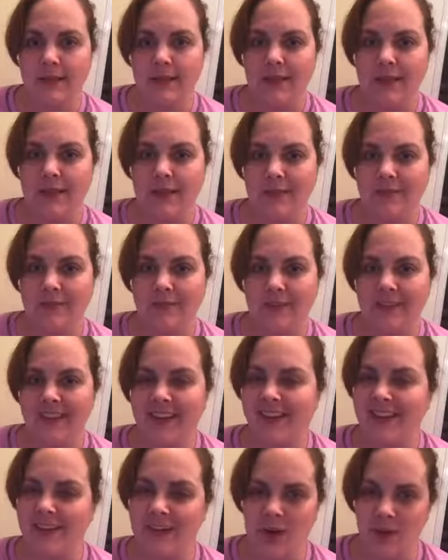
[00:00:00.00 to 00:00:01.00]
Yeah,
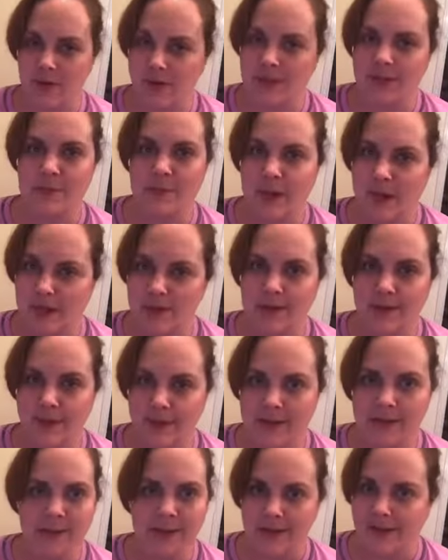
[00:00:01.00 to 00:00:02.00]
I know it's bad,
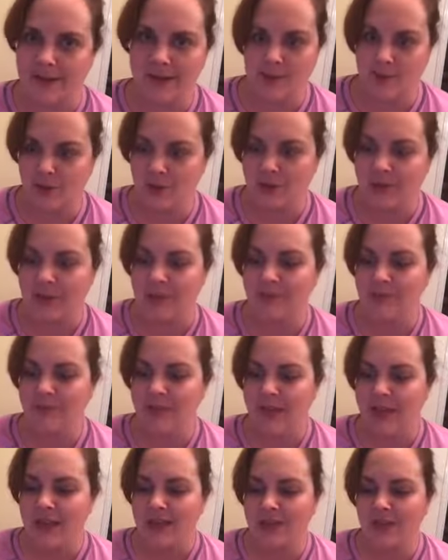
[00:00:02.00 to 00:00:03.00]
Diane. I can't drink it.
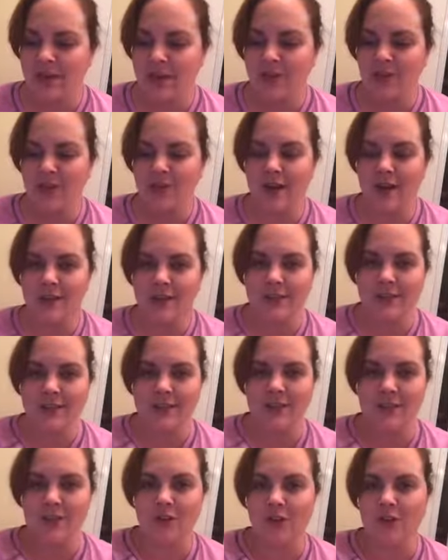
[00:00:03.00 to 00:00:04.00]
So I do, like I
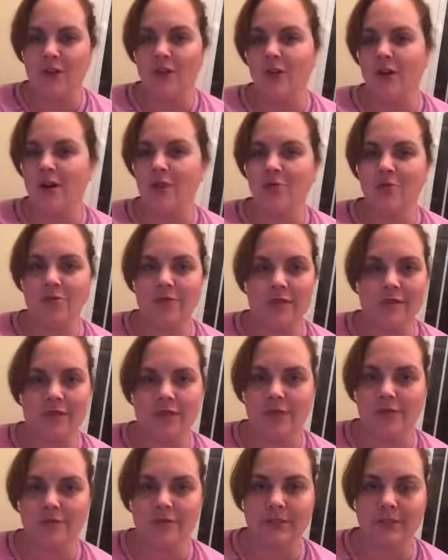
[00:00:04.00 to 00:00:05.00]
said, and you can order these
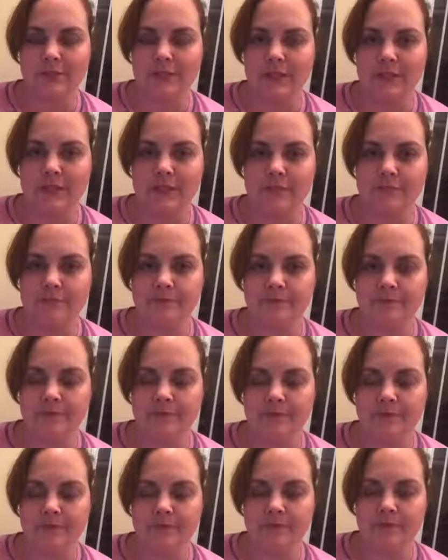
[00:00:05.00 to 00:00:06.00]
off of
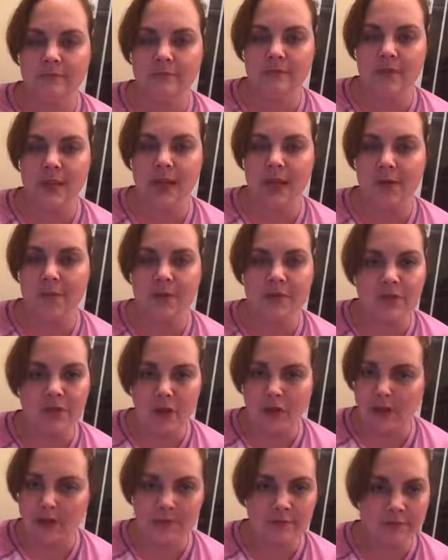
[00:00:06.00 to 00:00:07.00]

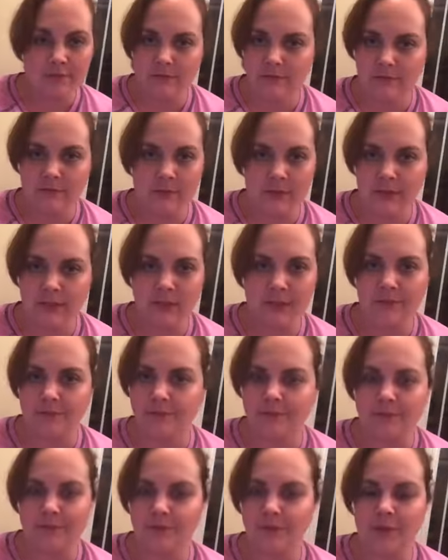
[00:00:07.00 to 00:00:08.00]
Amazon.
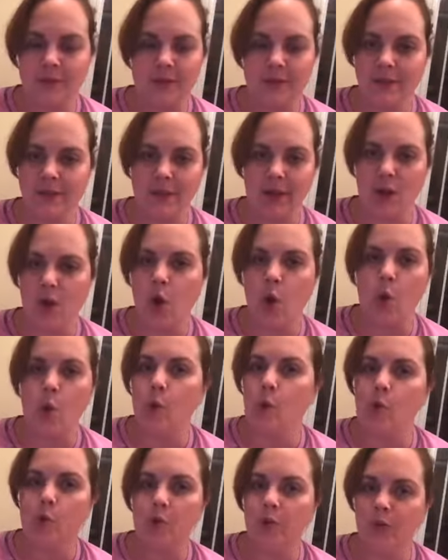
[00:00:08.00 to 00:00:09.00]
You get like a
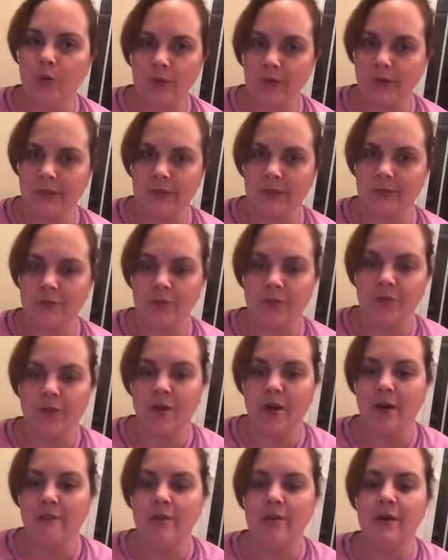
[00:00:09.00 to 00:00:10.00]
whole buku of them for
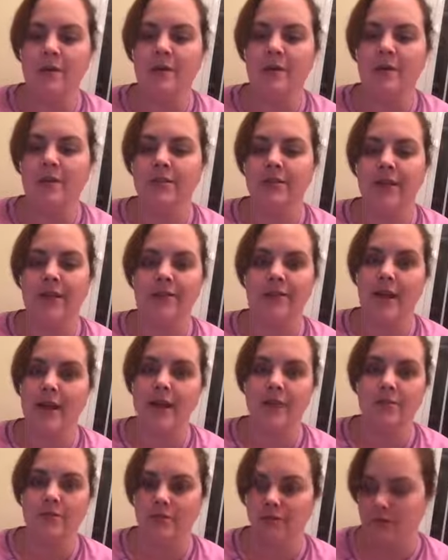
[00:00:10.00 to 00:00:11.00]
not very much, like
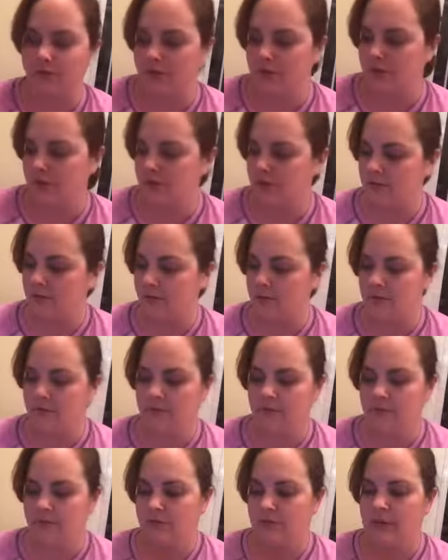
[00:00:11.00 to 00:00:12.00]
1,000 for,
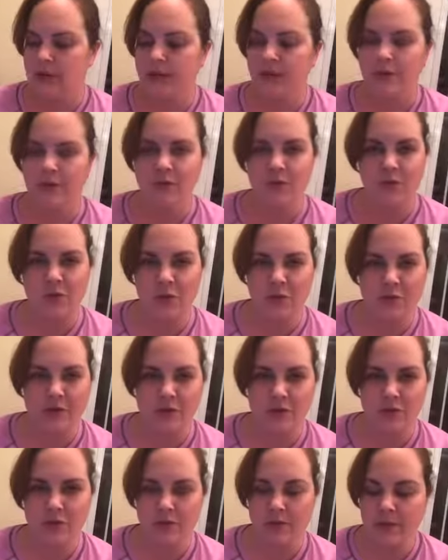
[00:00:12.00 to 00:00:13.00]
I don't know, 20
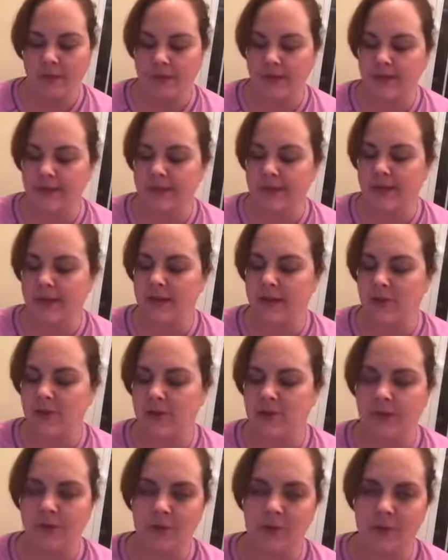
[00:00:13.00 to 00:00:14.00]
bucks or something like that. Just
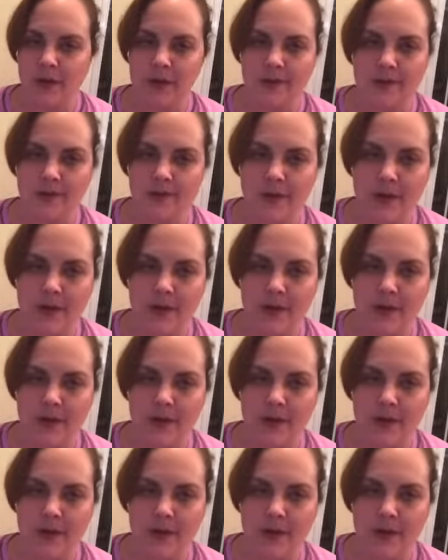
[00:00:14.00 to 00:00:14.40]
different prices.